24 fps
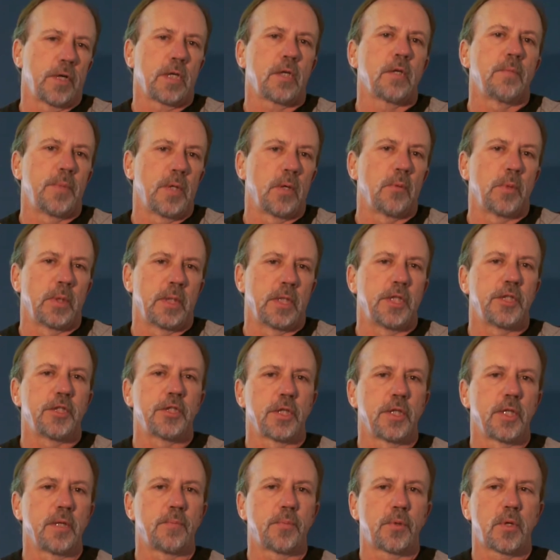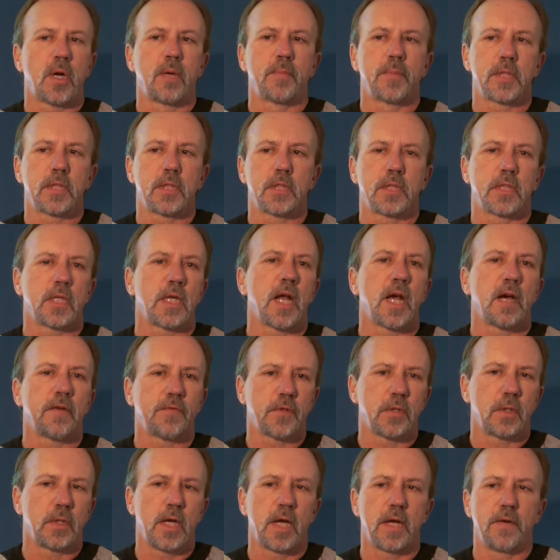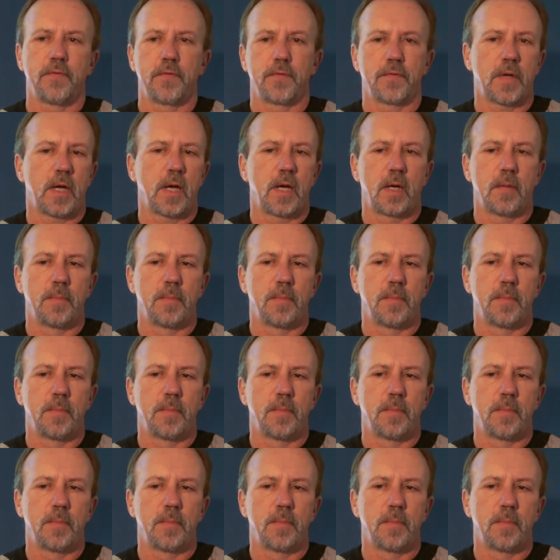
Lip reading: It could be a religion that promises an afterlife.